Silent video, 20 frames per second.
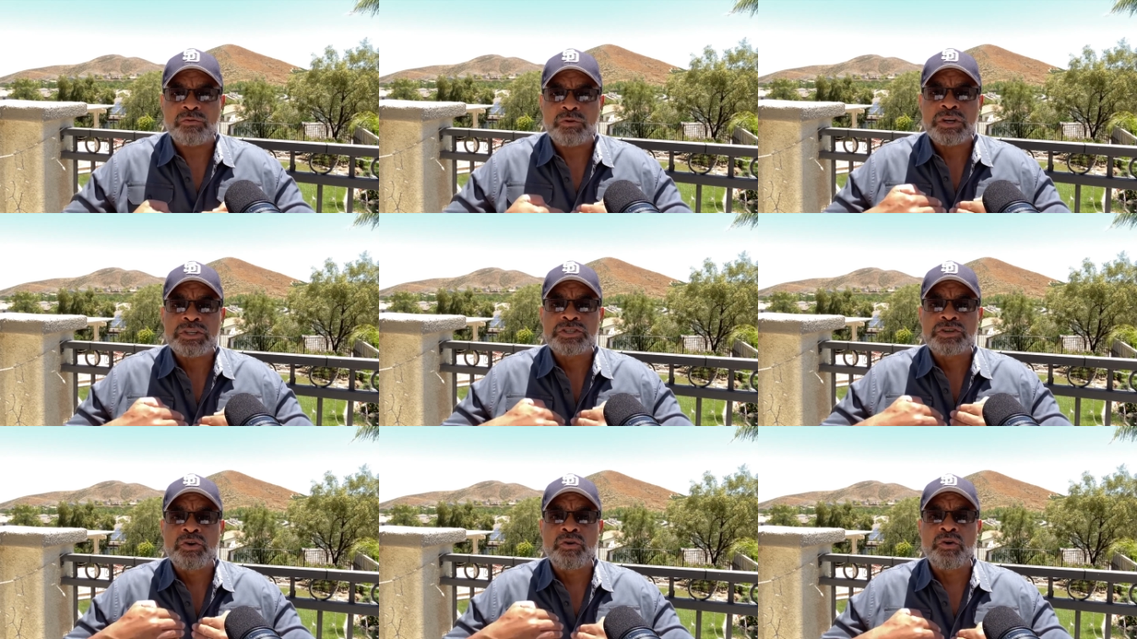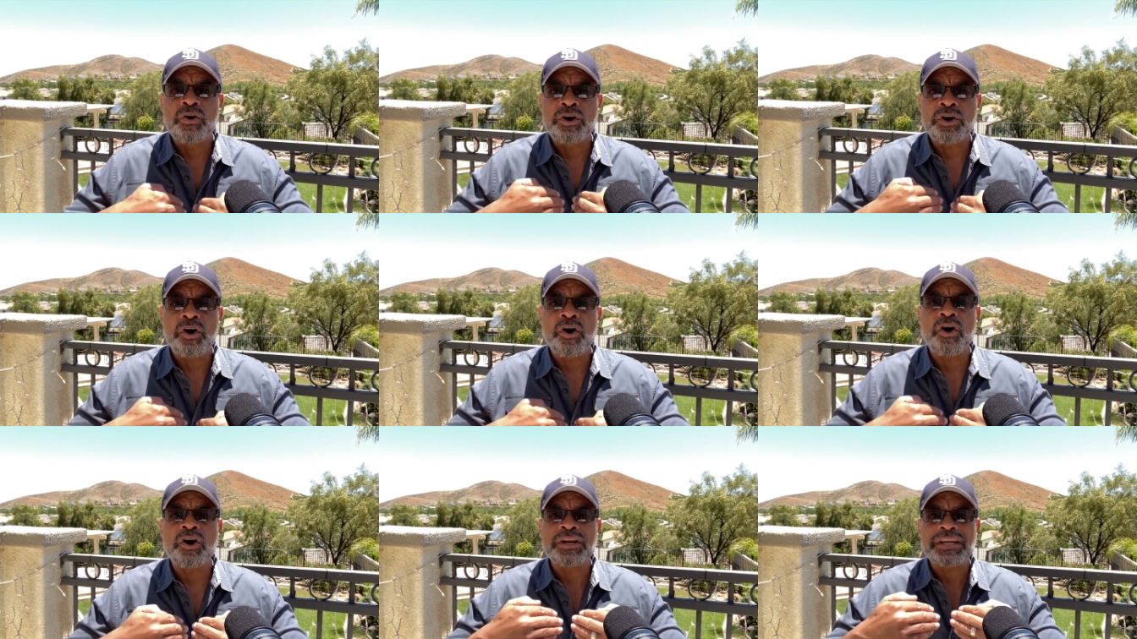What's going
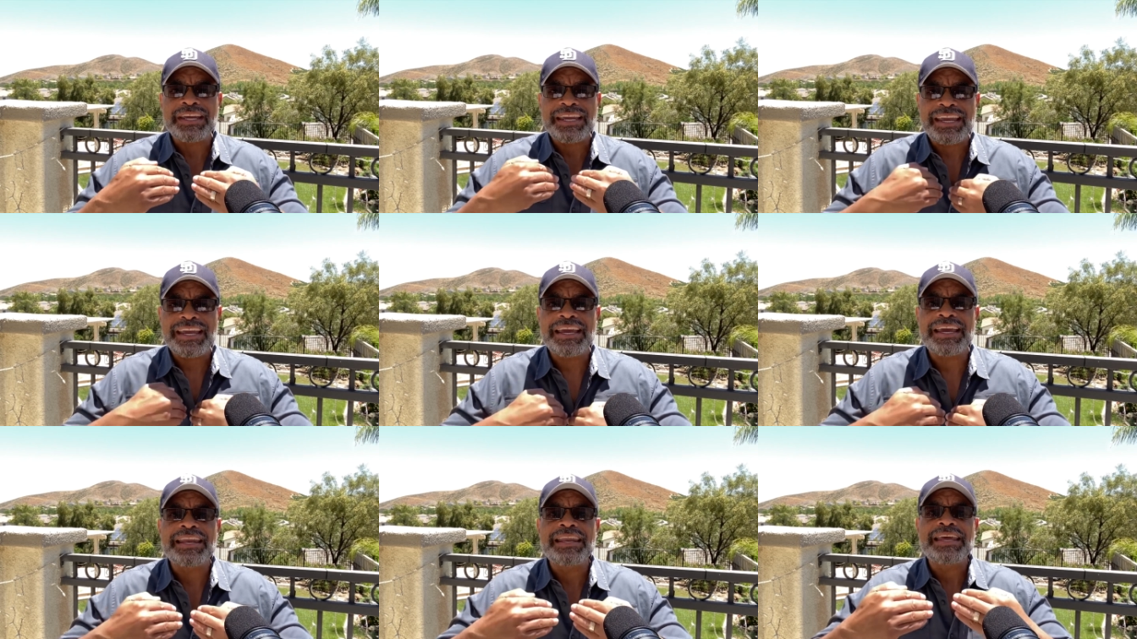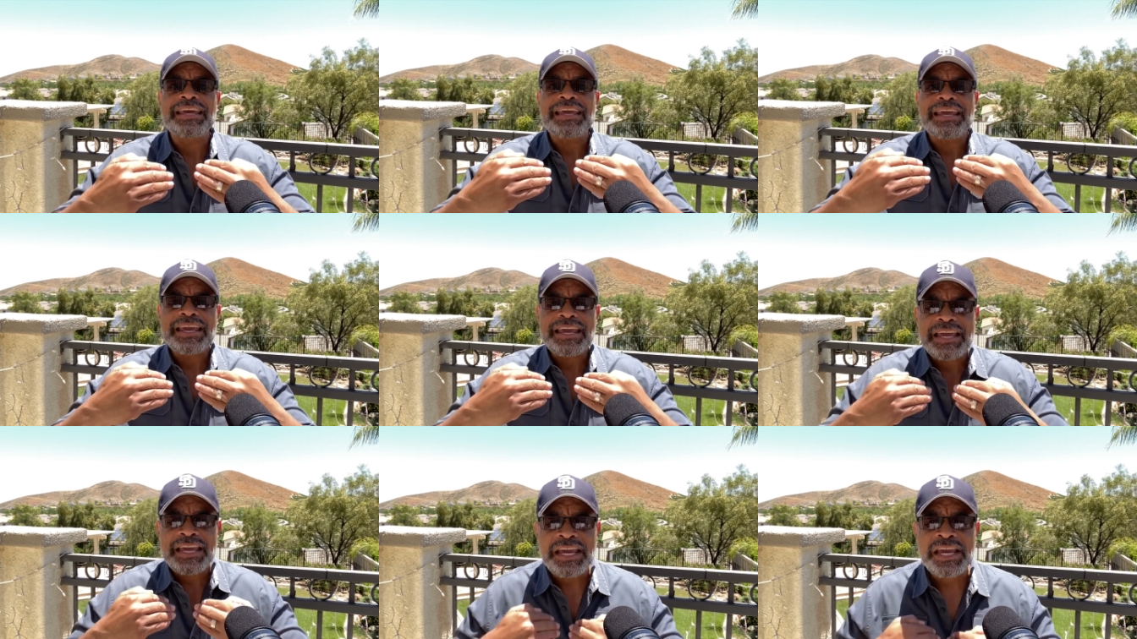on in
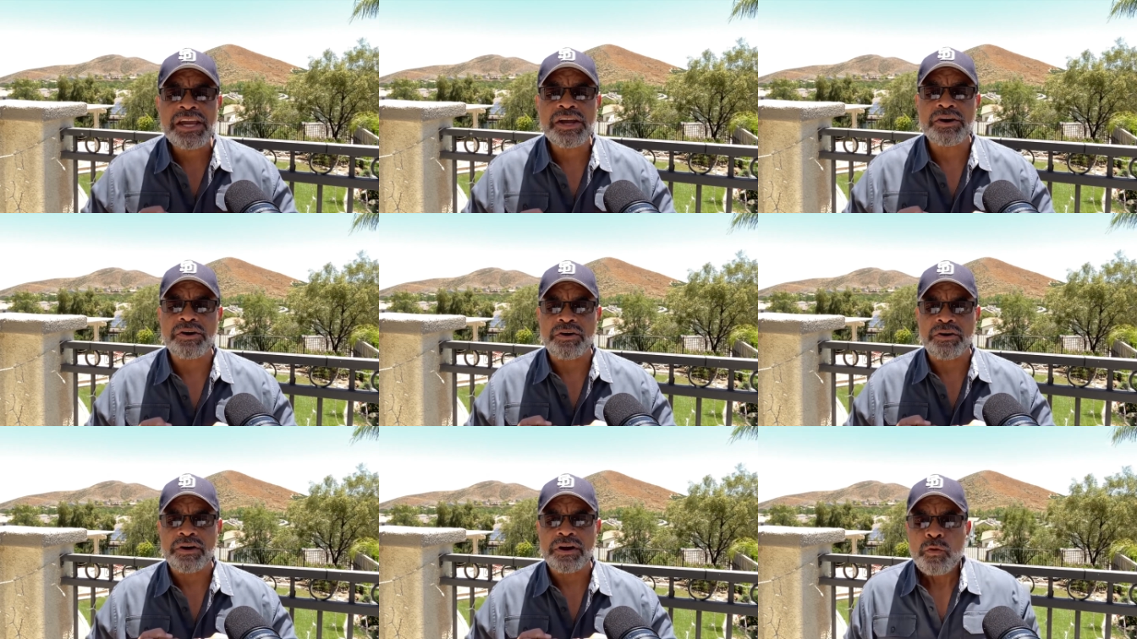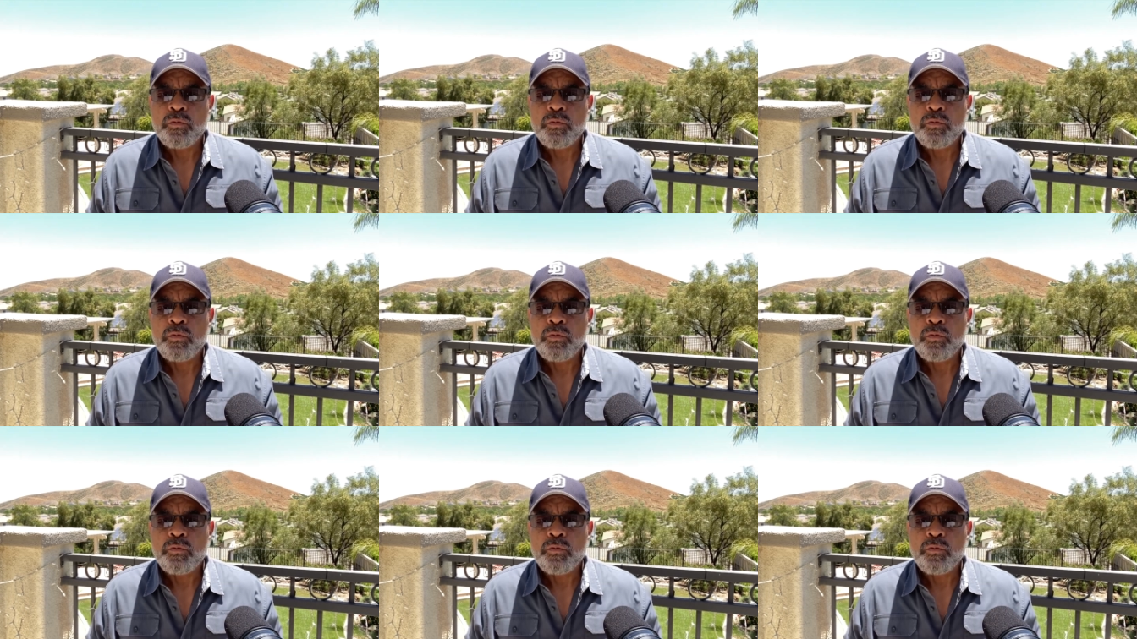here?